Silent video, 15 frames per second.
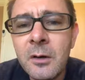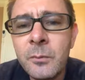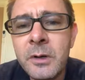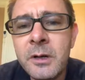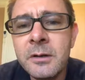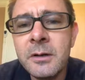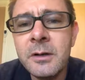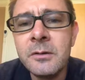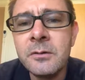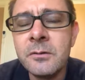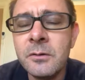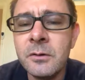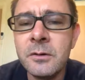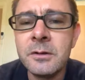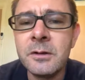I'm here to
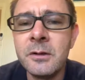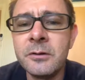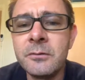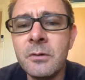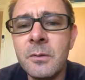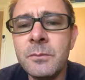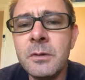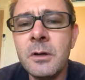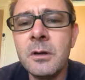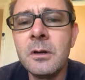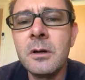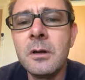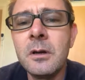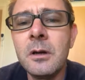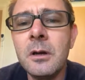introduce the disruptor
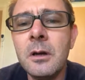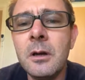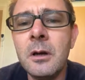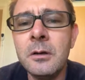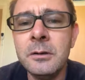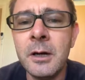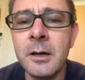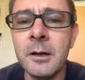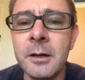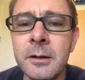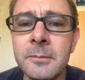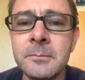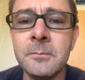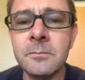OdataLink.